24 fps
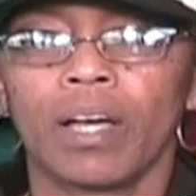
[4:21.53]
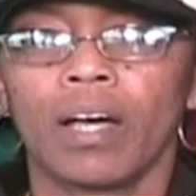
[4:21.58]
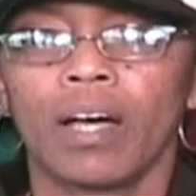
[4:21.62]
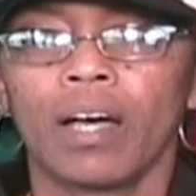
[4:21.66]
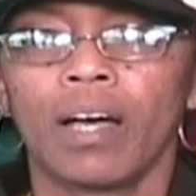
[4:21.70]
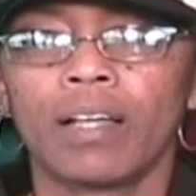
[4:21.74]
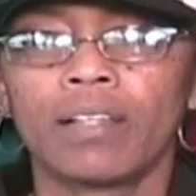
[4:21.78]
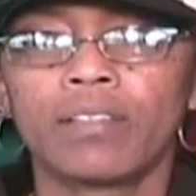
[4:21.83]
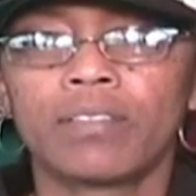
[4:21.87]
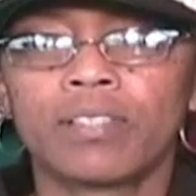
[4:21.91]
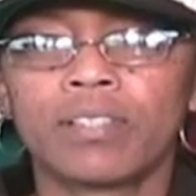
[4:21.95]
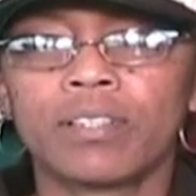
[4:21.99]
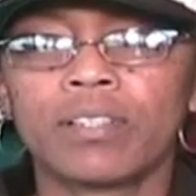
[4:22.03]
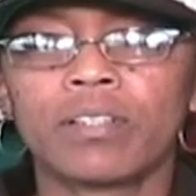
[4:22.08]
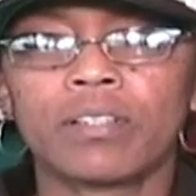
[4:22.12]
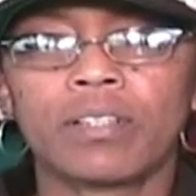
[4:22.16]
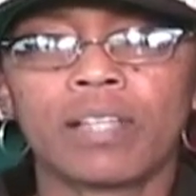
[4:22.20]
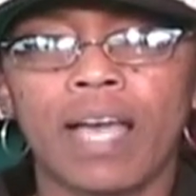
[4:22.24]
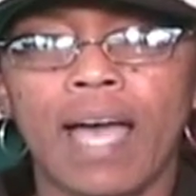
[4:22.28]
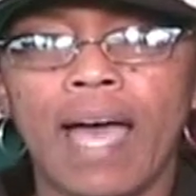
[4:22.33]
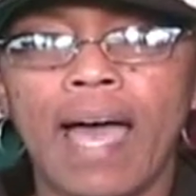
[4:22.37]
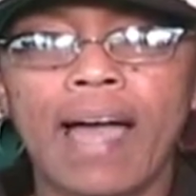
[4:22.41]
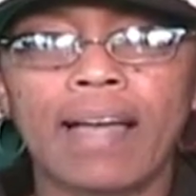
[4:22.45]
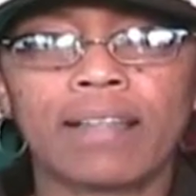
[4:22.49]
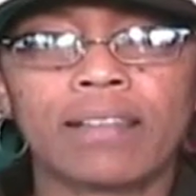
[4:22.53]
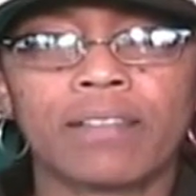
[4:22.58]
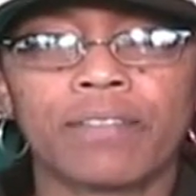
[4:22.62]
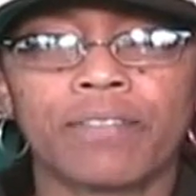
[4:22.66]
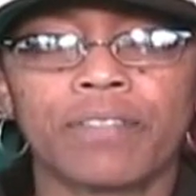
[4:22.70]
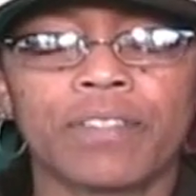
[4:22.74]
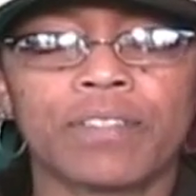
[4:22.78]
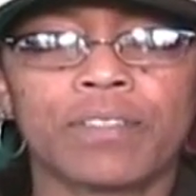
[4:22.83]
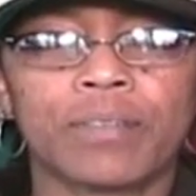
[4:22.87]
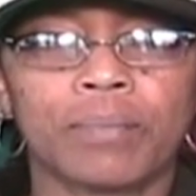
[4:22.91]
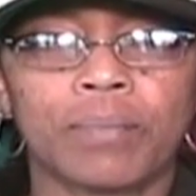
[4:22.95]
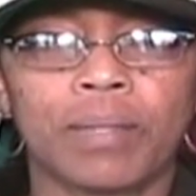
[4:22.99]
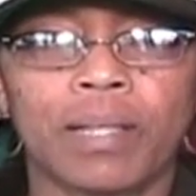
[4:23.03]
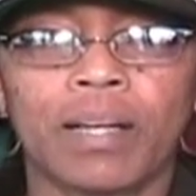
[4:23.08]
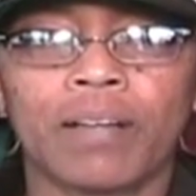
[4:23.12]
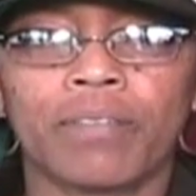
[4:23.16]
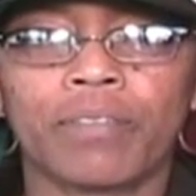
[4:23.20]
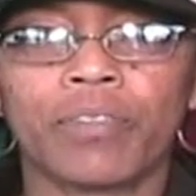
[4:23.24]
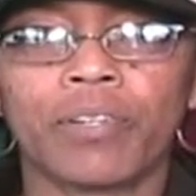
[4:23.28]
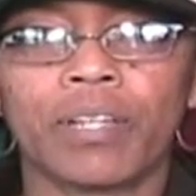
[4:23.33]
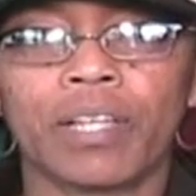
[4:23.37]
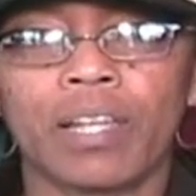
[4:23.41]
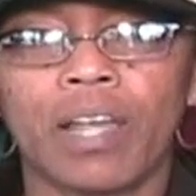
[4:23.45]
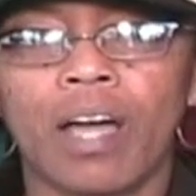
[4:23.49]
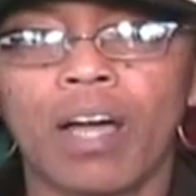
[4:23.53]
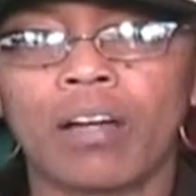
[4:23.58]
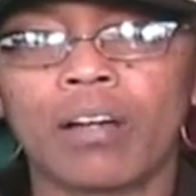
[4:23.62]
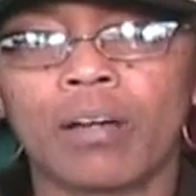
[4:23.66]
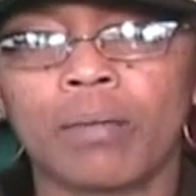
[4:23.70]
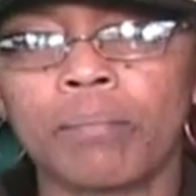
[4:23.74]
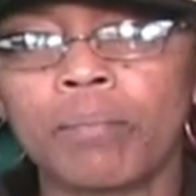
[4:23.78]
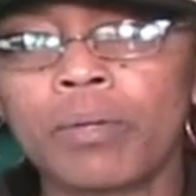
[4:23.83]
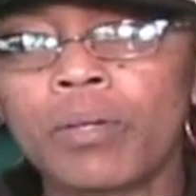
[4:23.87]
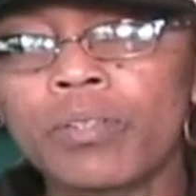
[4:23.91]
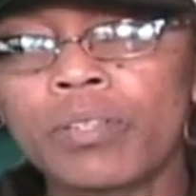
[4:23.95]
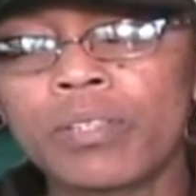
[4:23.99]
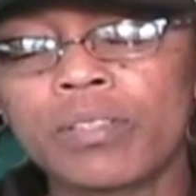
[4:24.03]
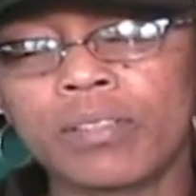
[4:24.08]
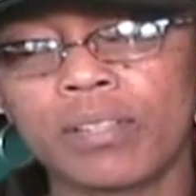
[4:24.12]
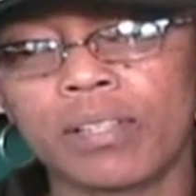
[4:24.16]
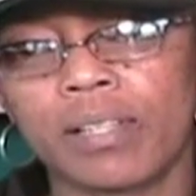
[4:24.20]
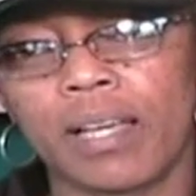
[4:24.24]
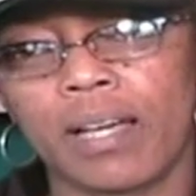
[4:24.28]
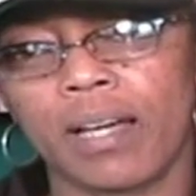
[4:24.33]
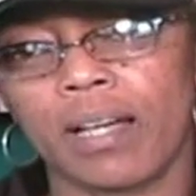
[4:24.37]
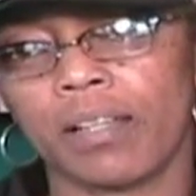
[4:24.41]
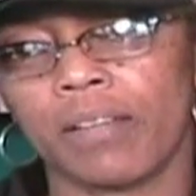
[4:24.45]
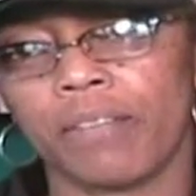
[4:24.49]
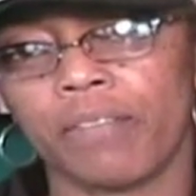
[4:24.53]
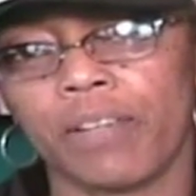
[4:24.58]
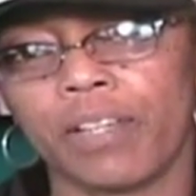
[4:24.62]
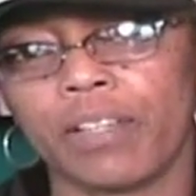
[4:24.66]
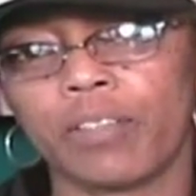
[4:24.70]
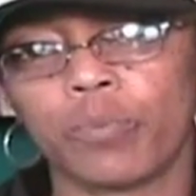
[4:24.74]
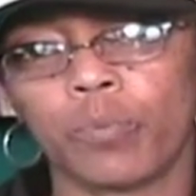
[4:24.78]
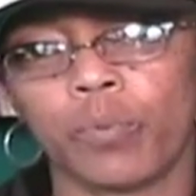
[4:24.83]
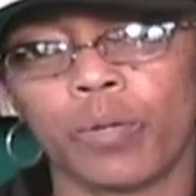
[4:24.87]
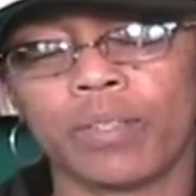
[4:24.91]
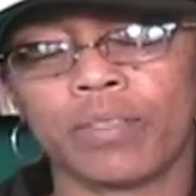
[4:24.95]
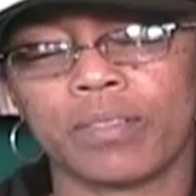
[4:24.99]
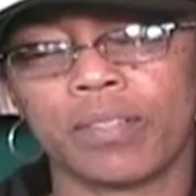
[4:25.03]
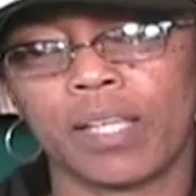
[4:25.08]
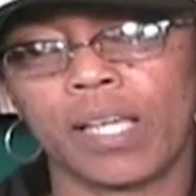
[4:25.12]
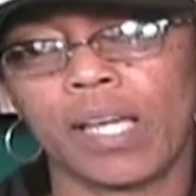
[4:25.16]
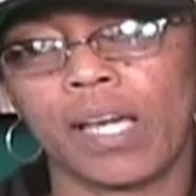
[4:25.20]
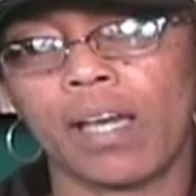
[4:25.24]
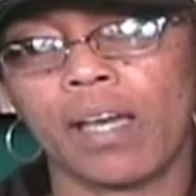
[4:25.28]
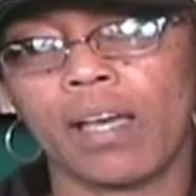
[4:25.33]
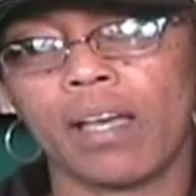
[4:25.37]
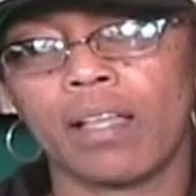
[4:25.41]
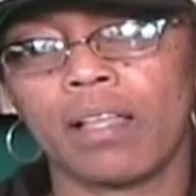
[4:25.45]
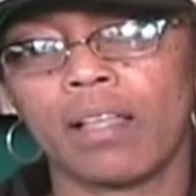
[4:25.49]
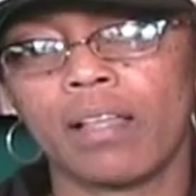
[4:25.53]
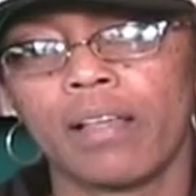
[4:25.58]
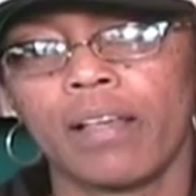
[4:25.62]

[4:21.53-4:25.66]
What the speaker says: until the activism level in our community elevates once again.